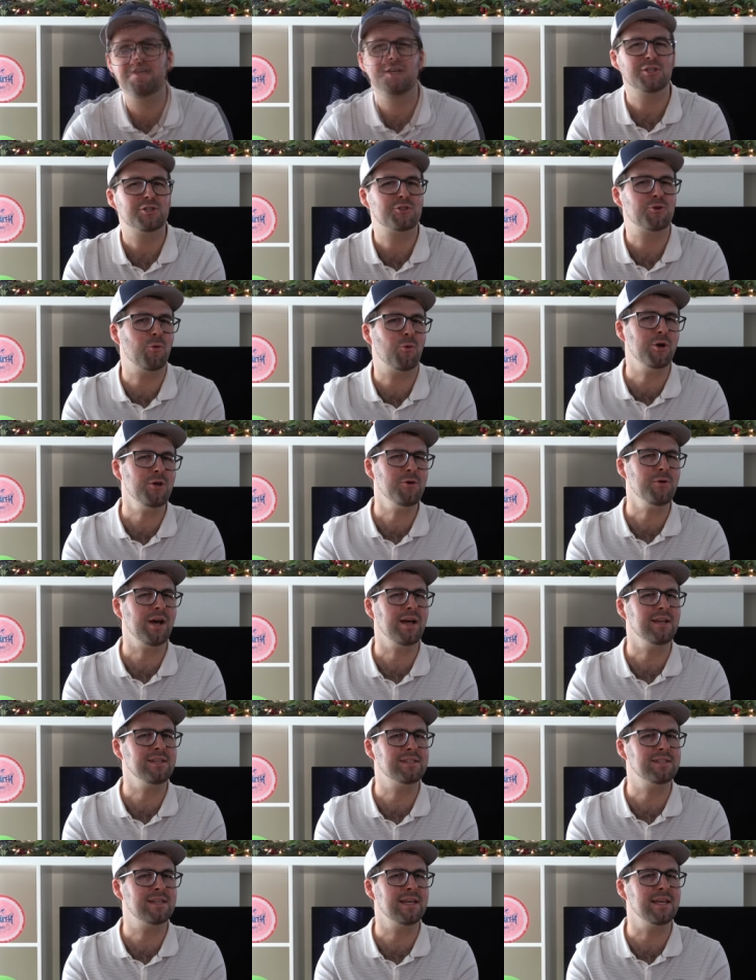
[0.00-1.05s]
So what do you
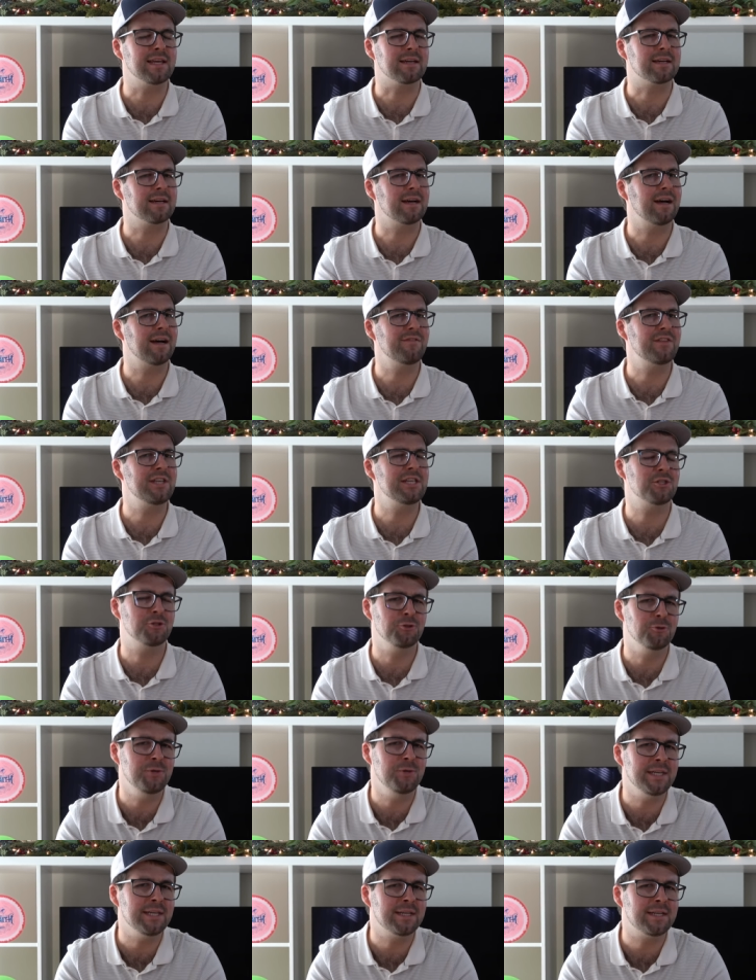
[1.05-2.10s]
guys think of these
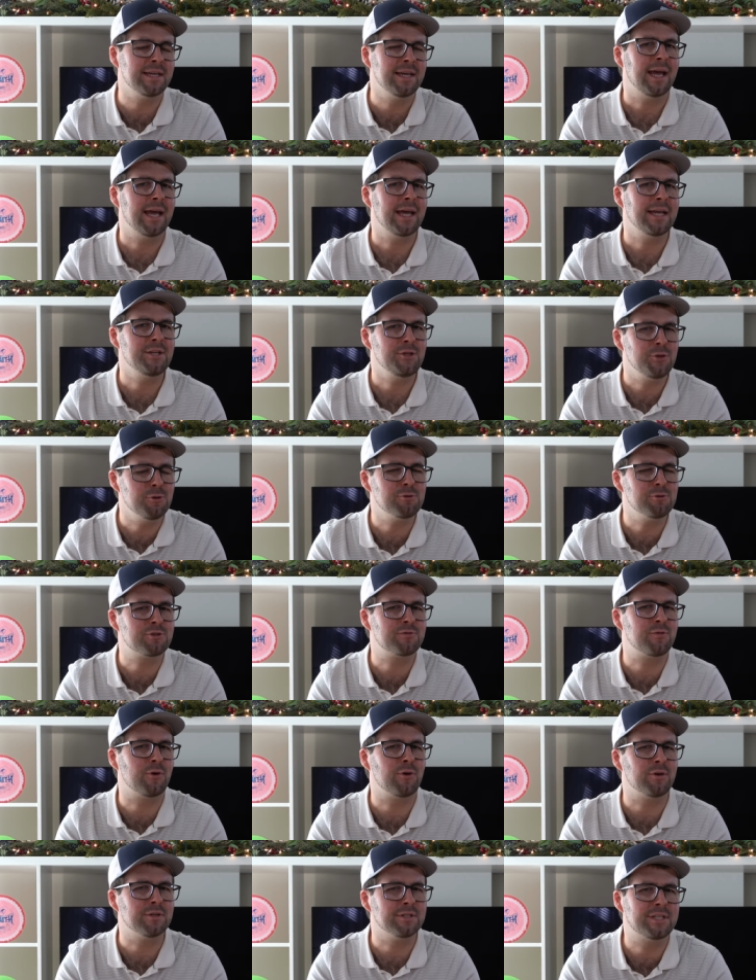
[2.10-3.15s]
unique and
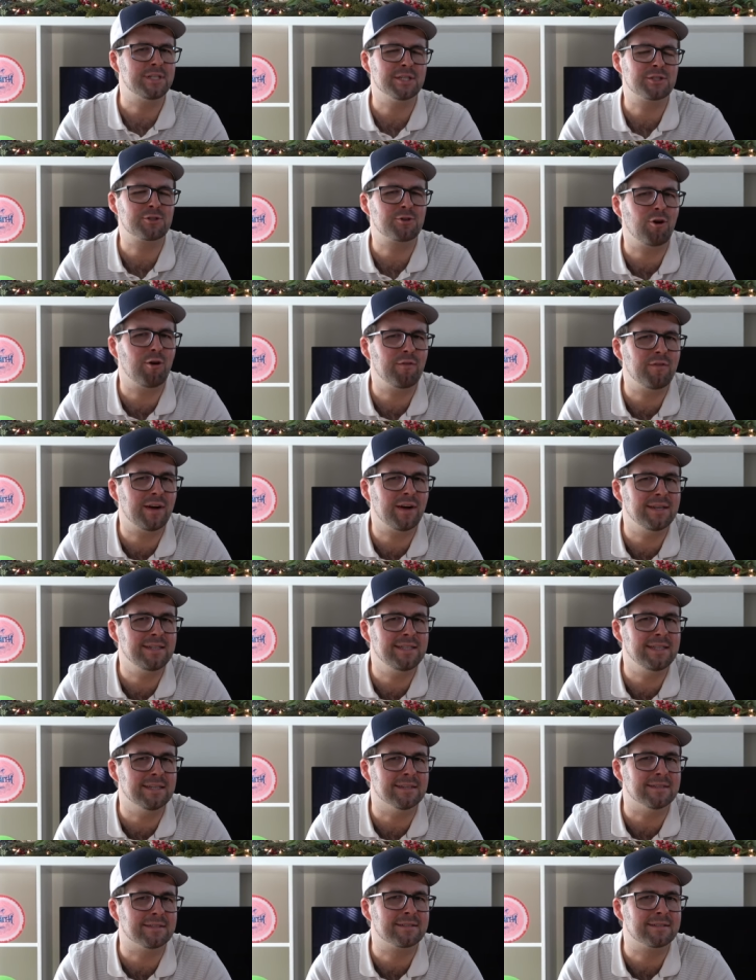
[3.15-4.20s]
useful disc golf
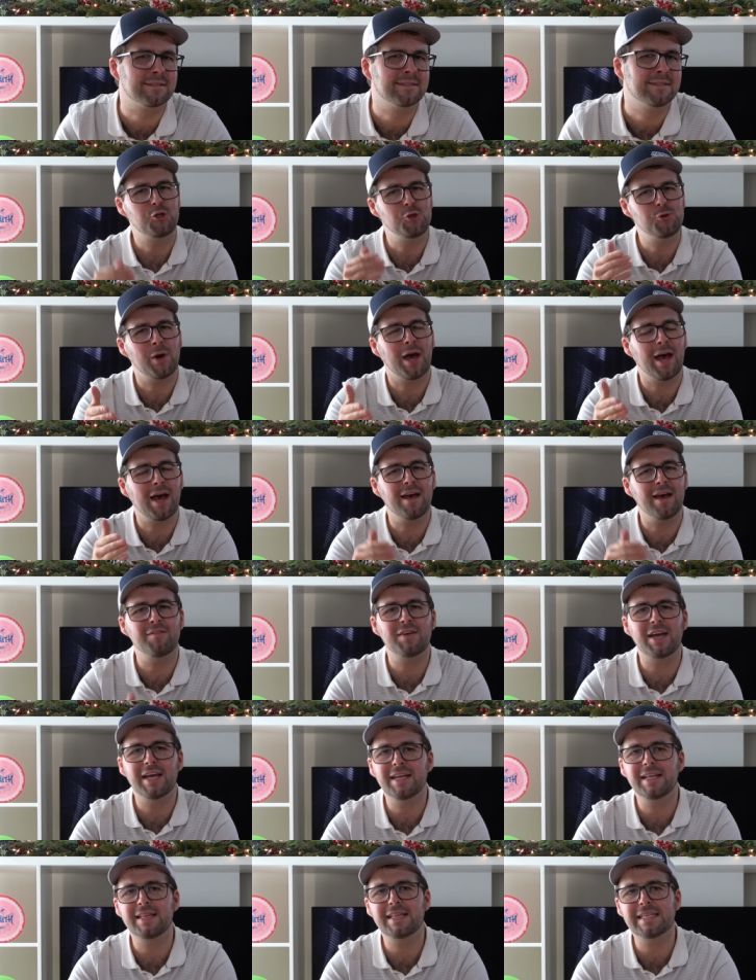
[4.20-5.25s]
ideas? Do you have
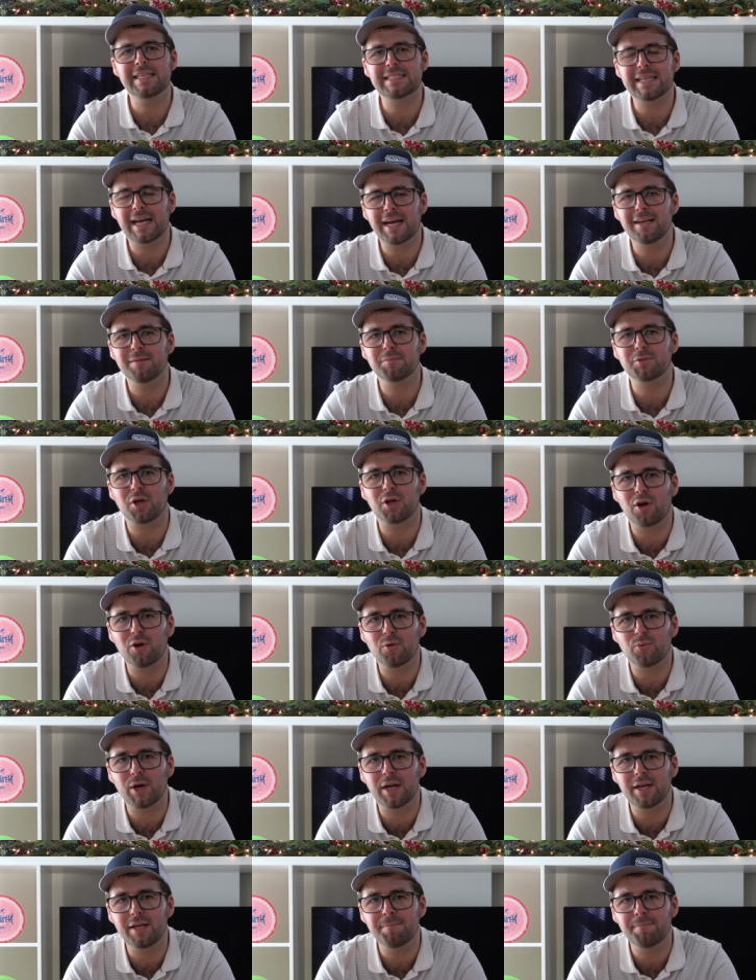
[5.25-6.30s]
any of these items
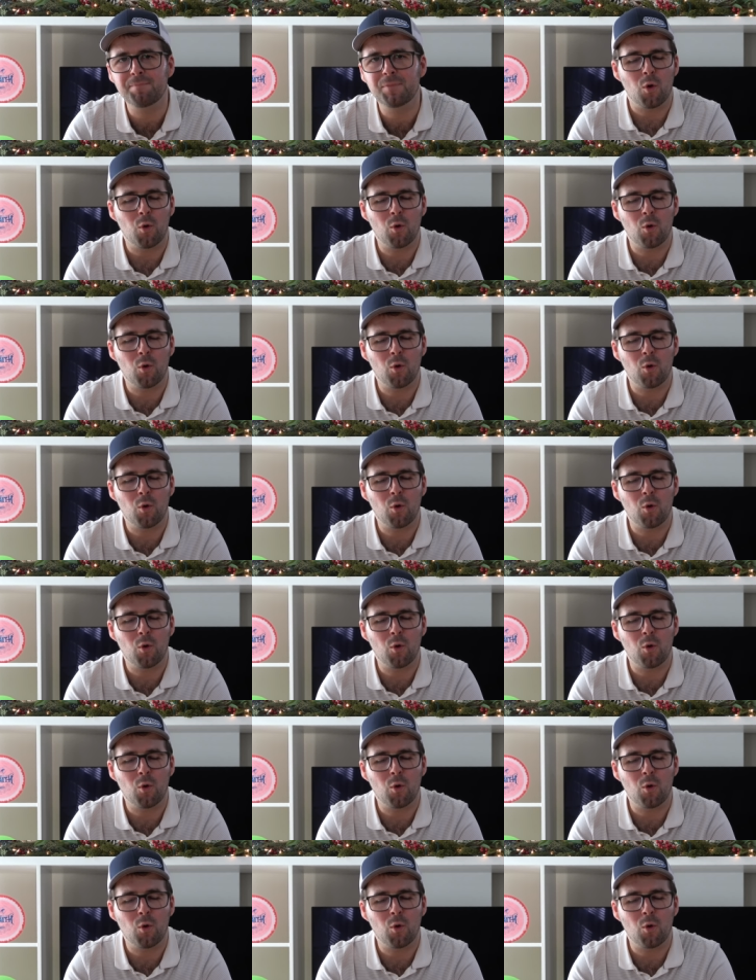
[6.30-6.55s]
already?